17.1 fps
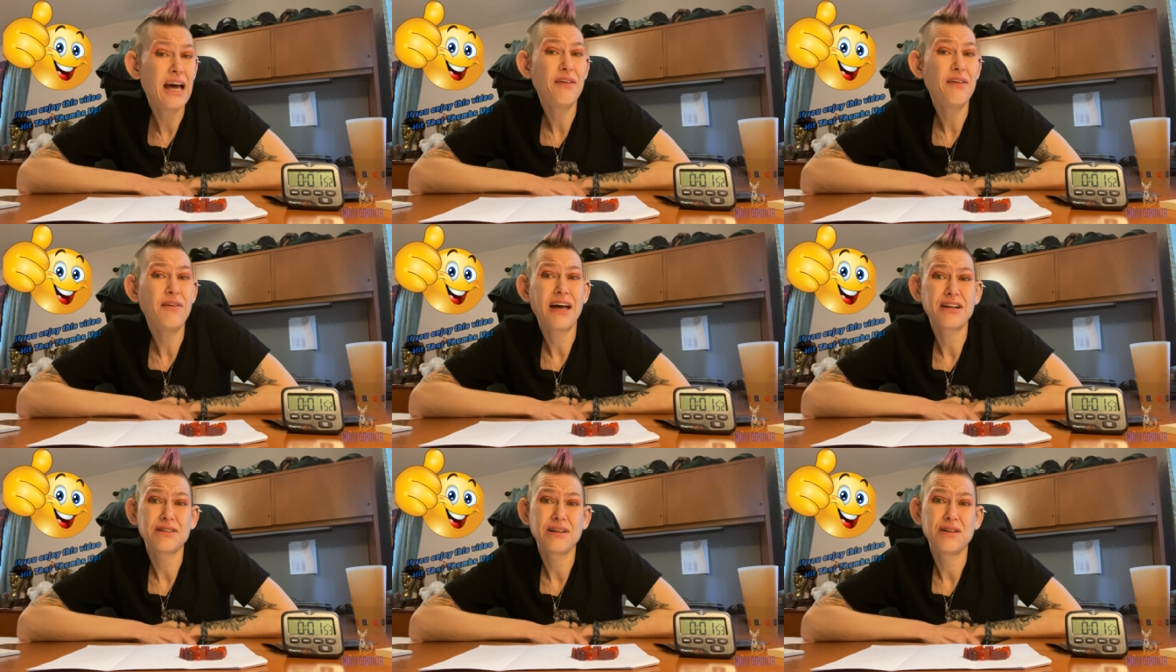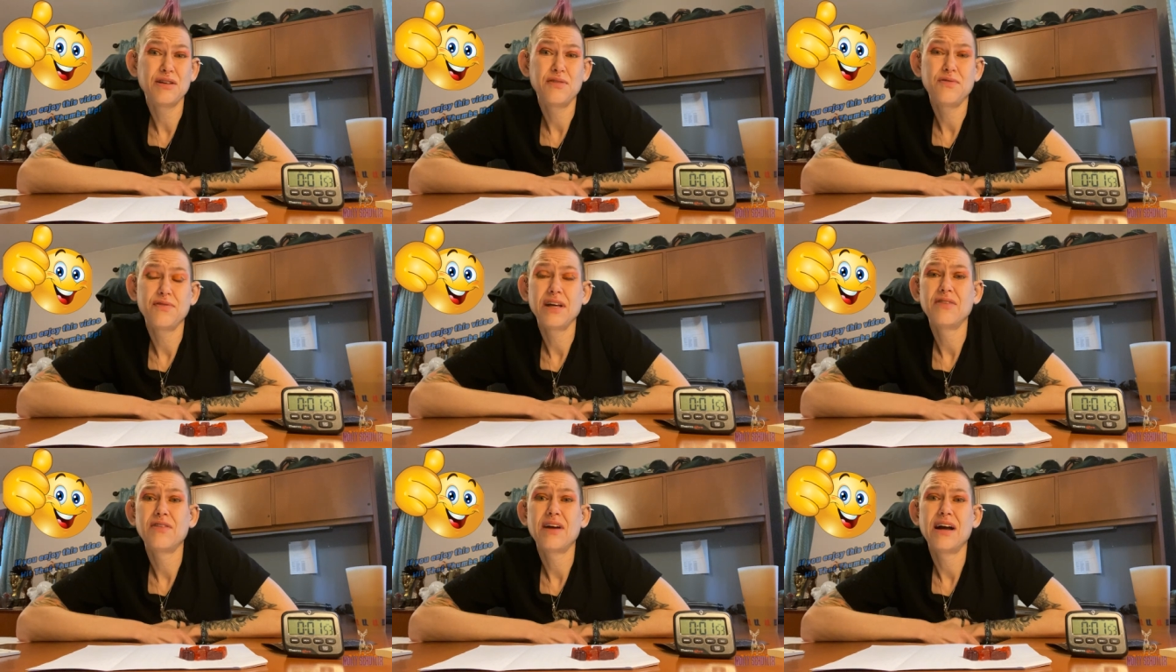they have actually
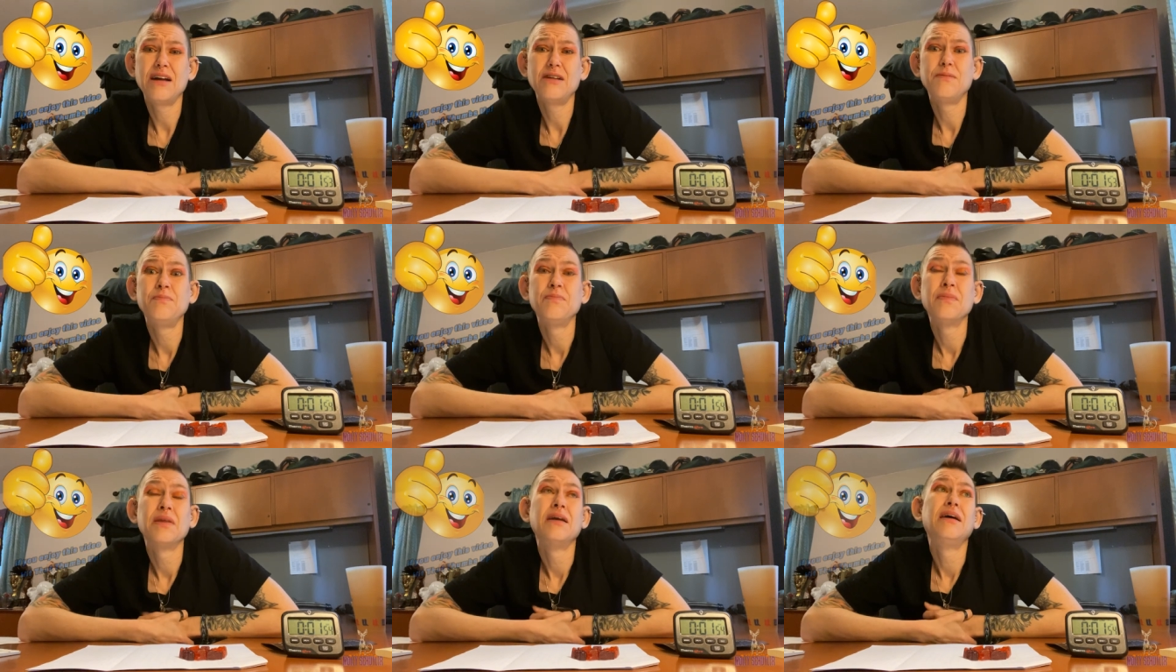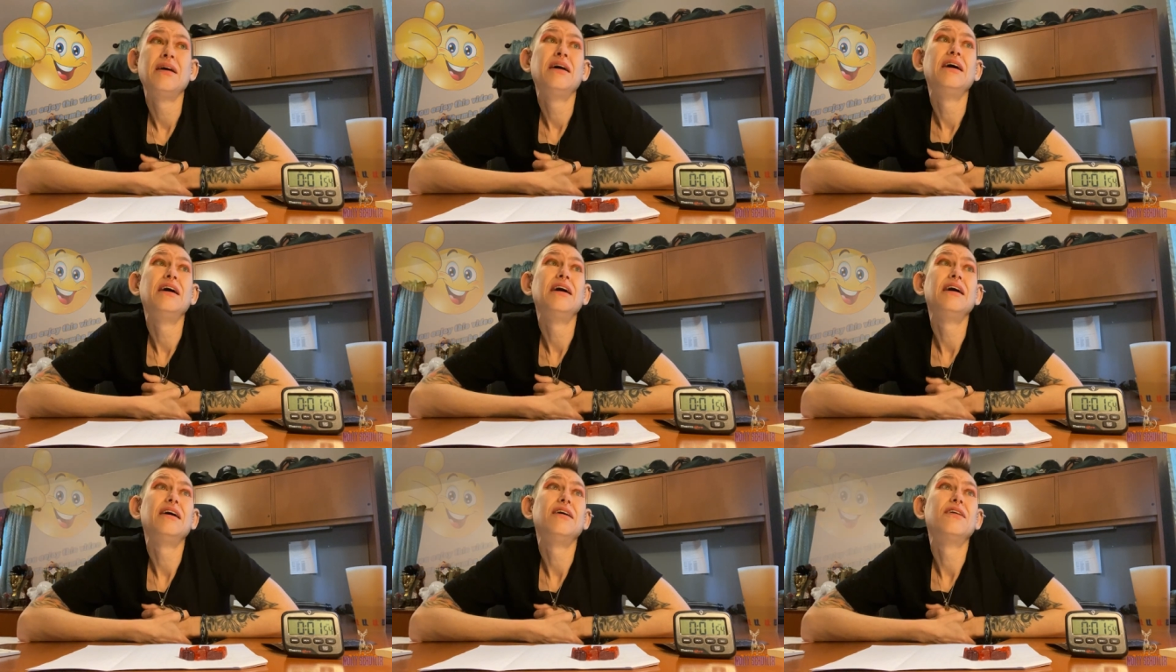good flavor. I
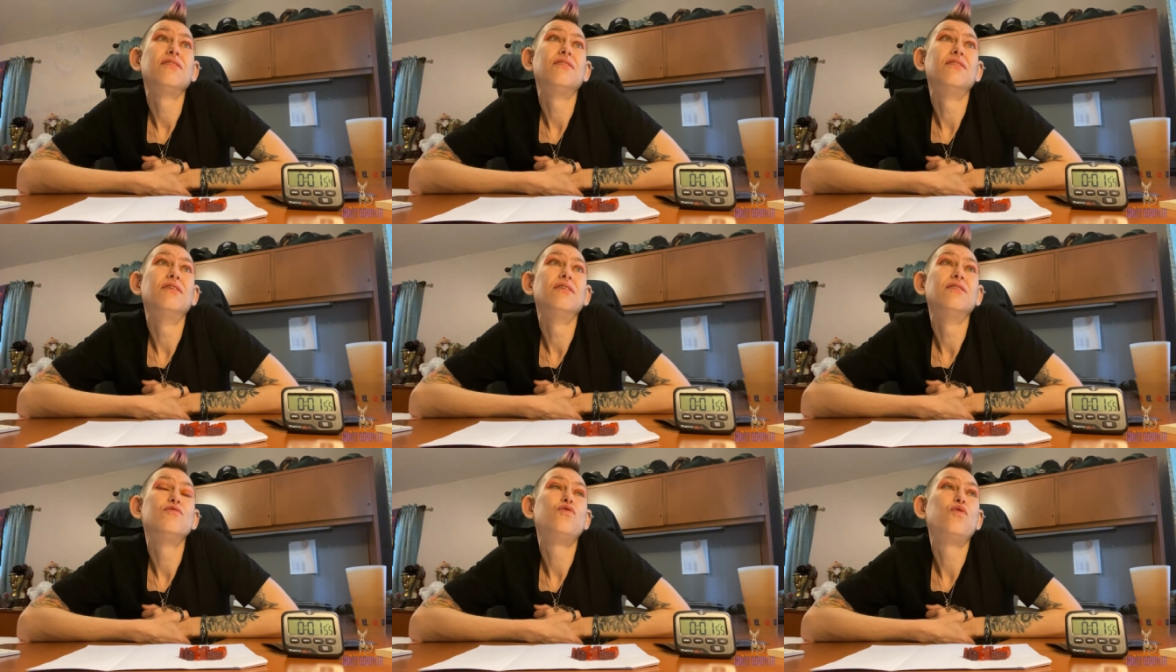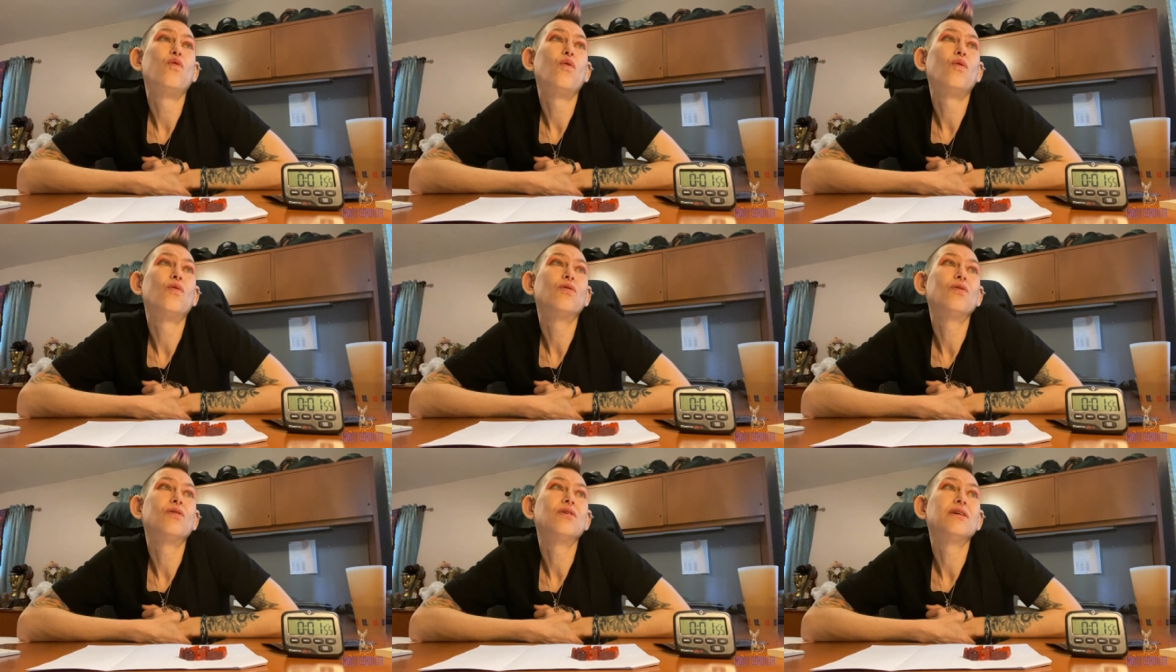
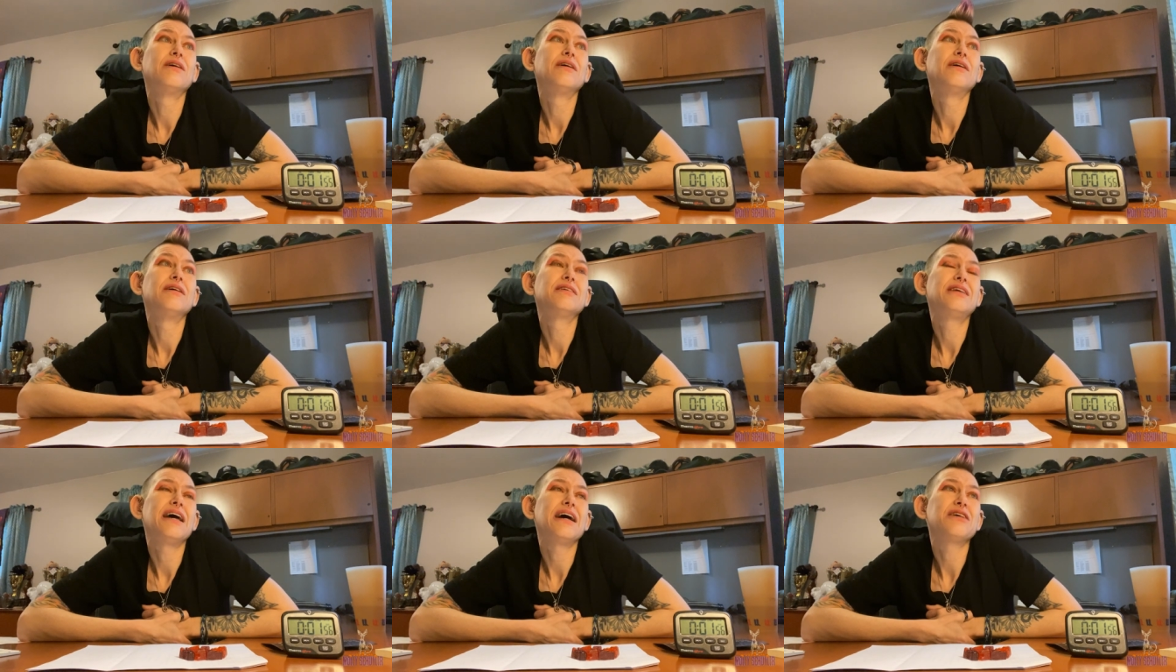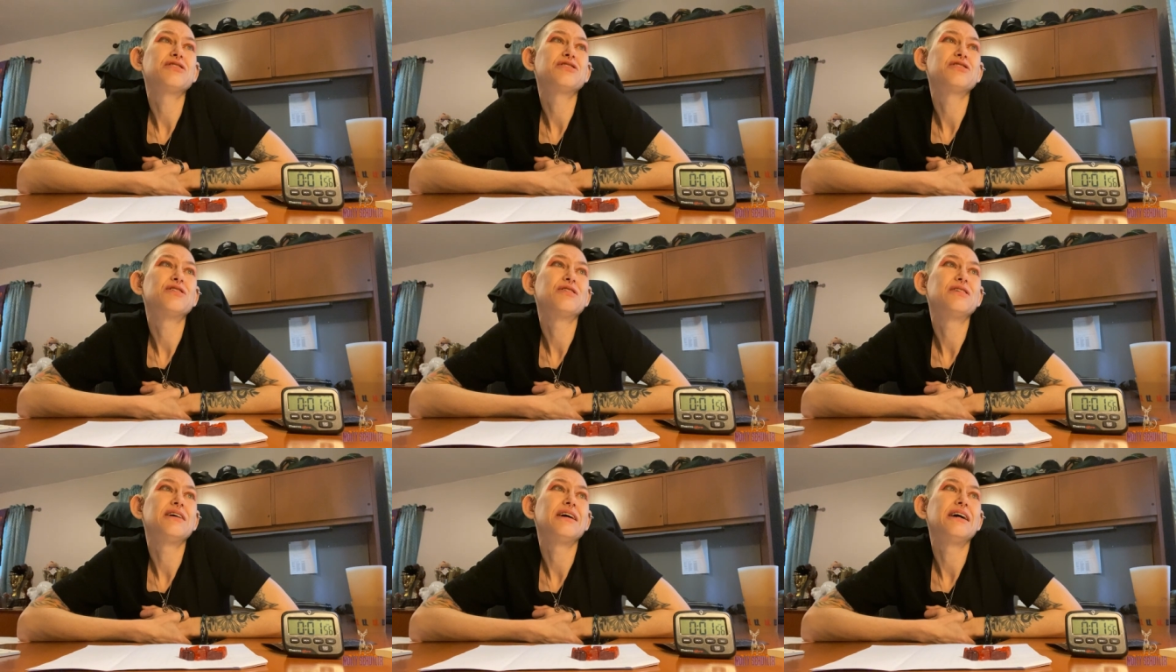for
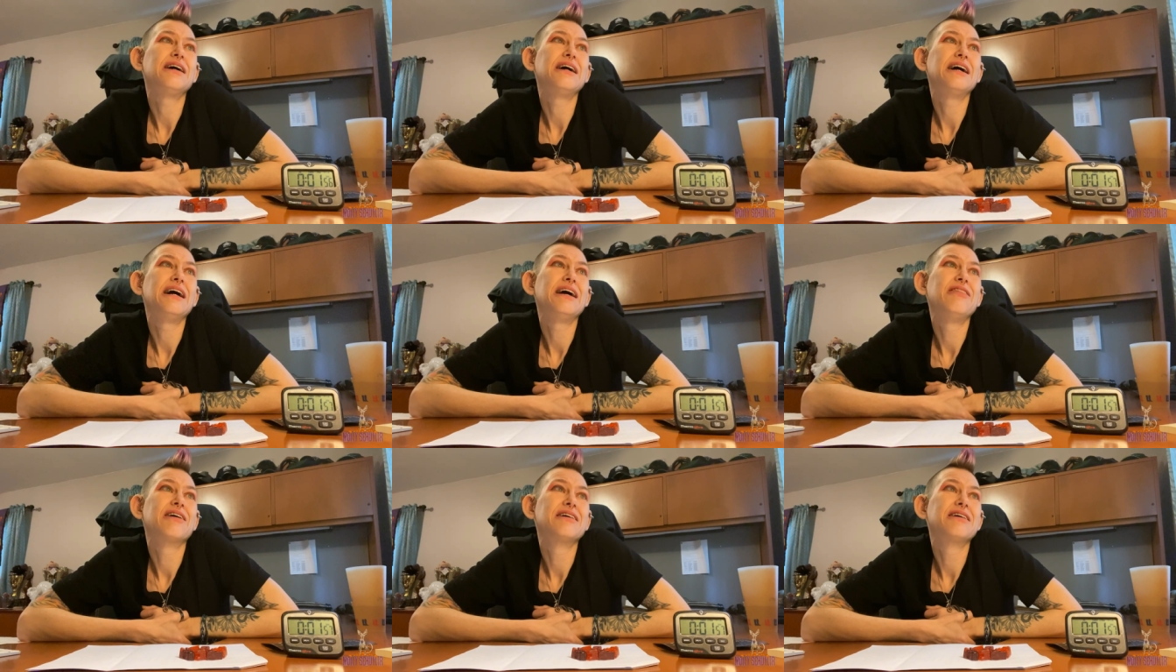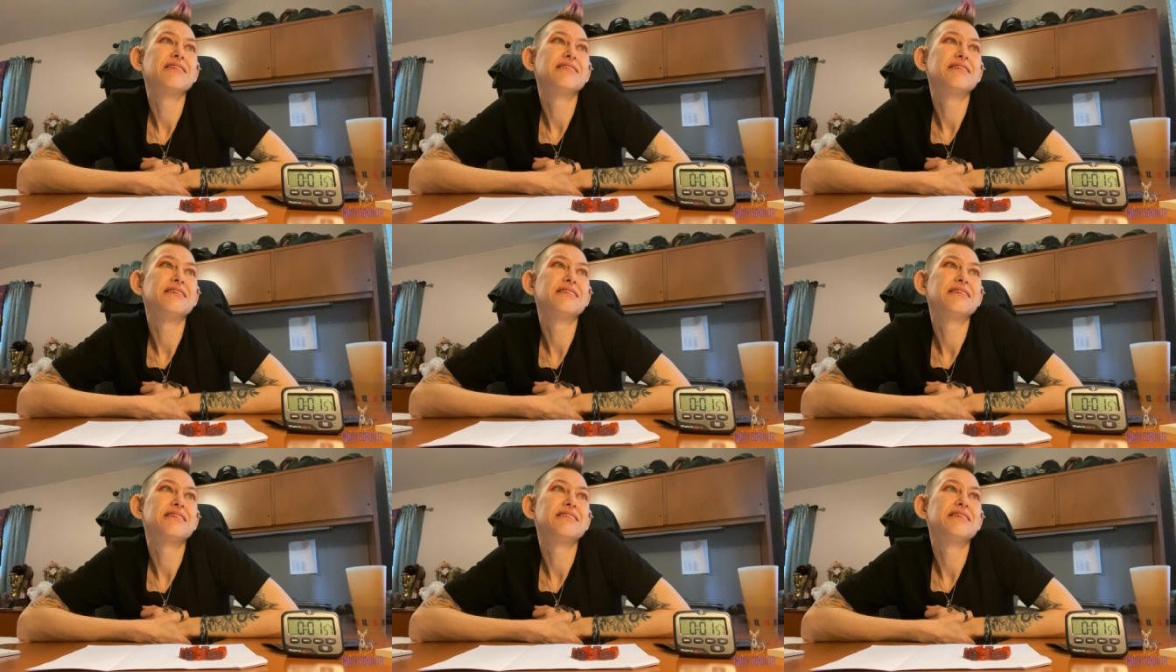texture and the
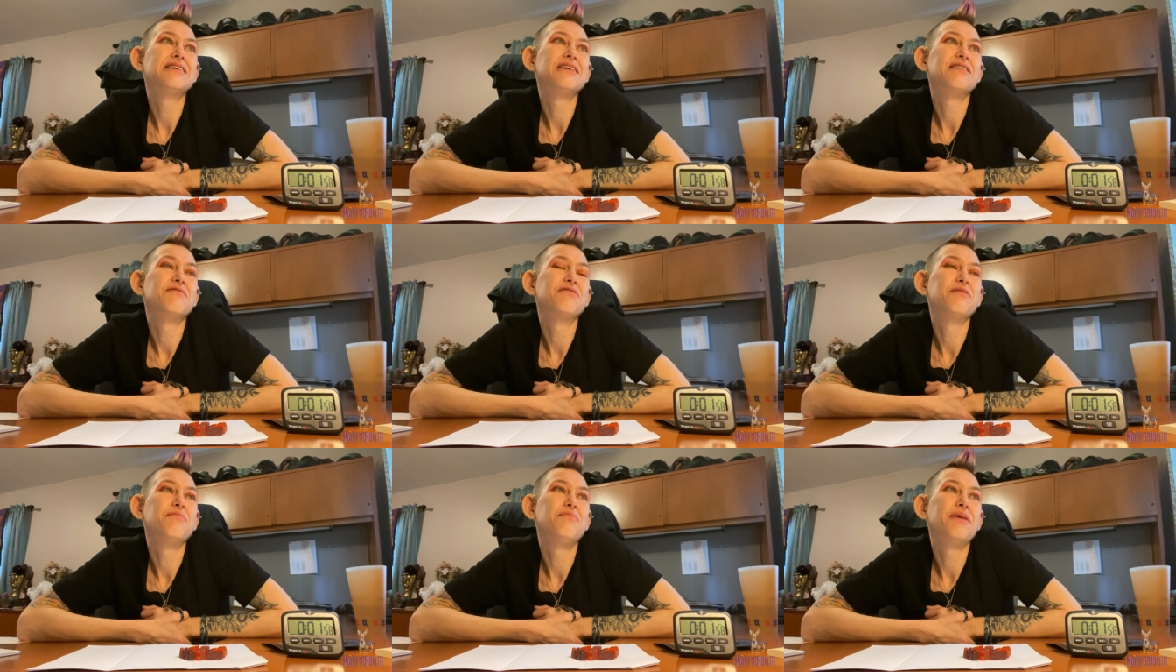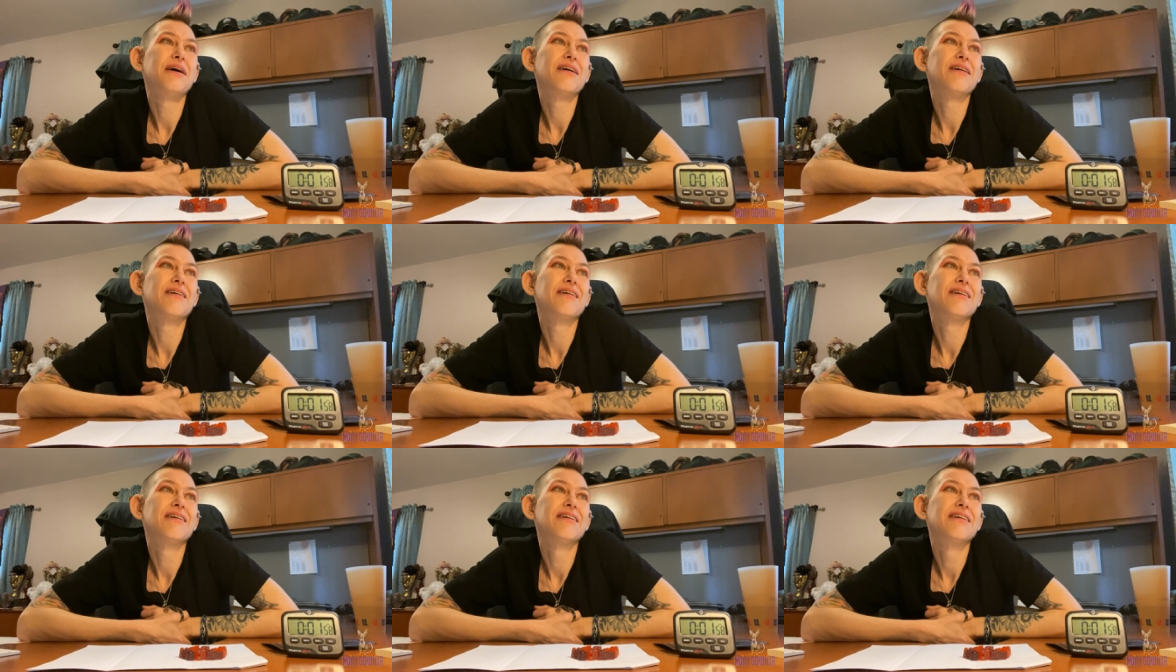consistency of the
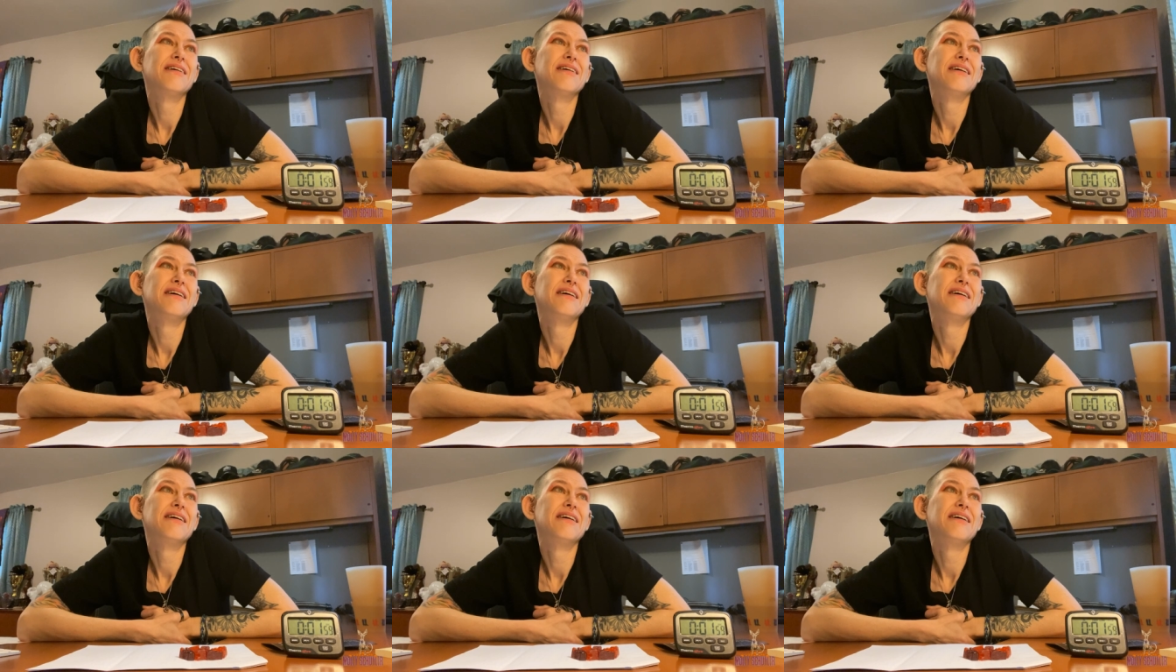bear,